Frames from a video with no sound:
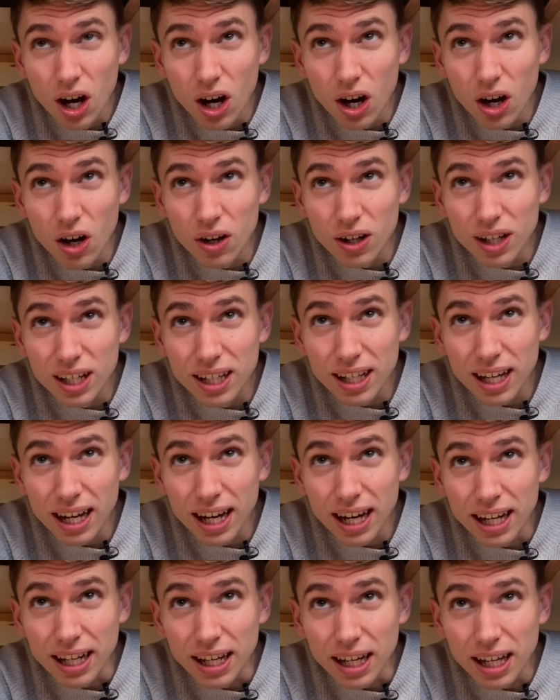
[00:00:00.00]

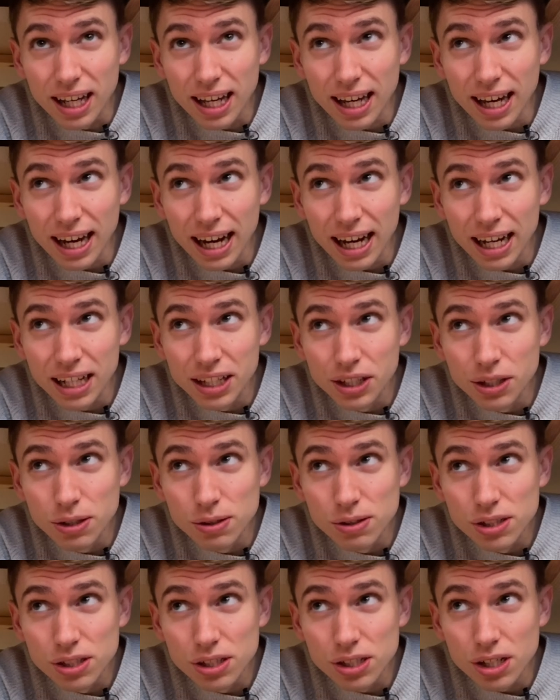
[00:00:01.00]
Okay, can you
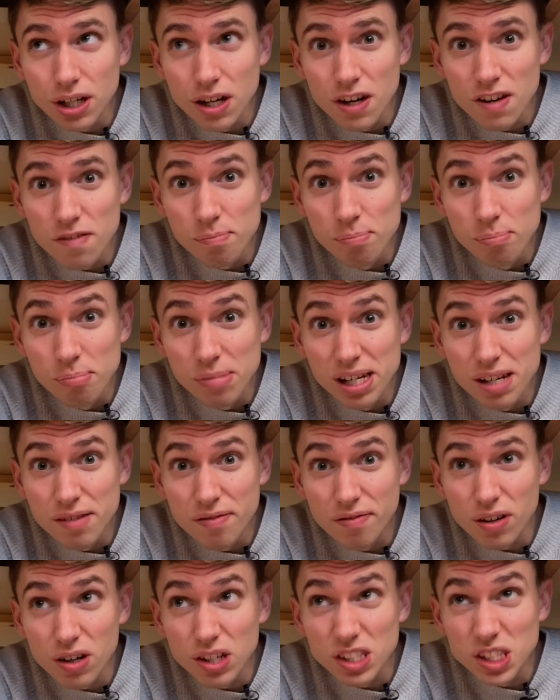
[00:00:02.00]
serve me
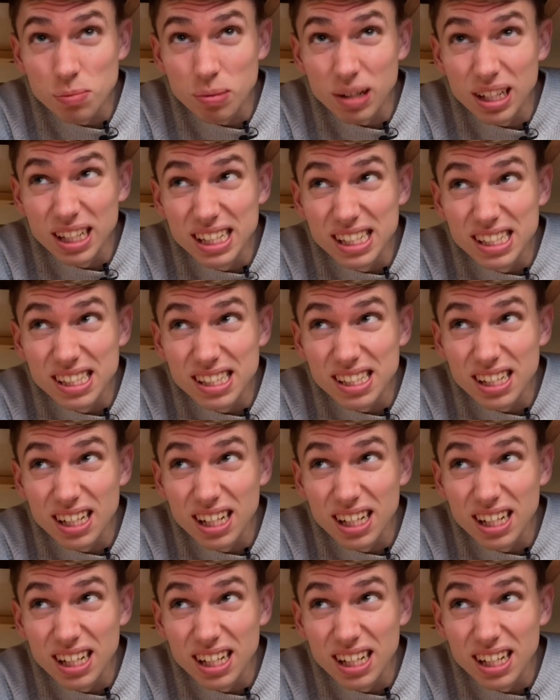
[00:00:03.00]
first, please?